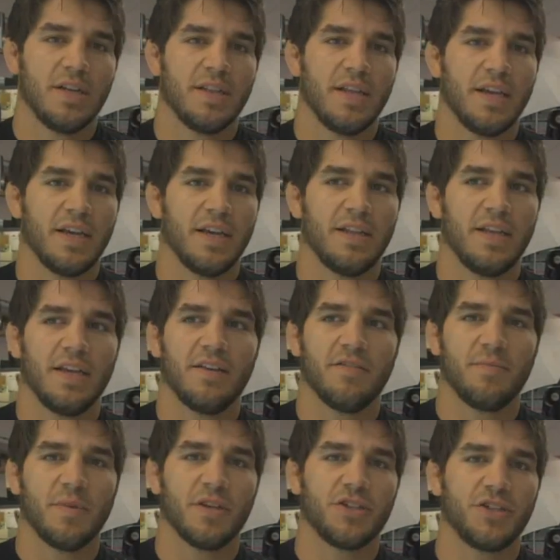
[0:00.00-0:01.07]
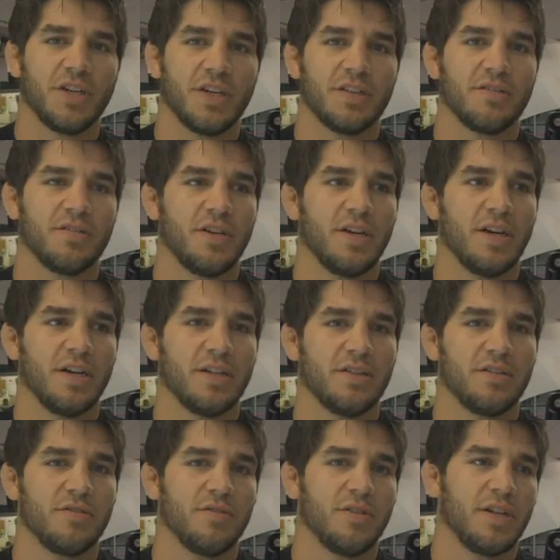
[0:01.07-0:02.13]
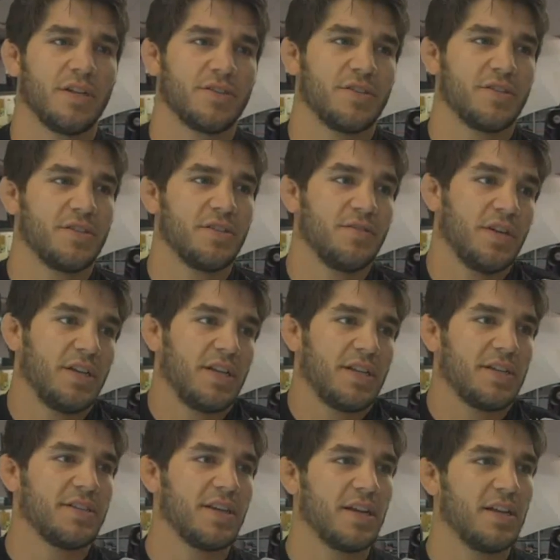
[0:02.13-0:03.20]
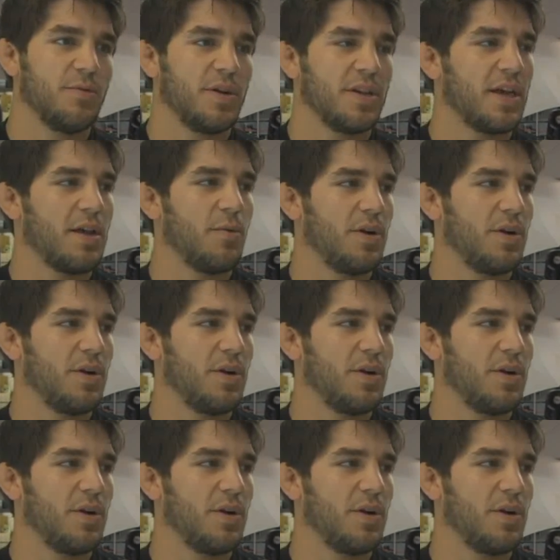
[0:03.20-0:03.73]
they give me a shot to Anderson Silva. That's exactly what I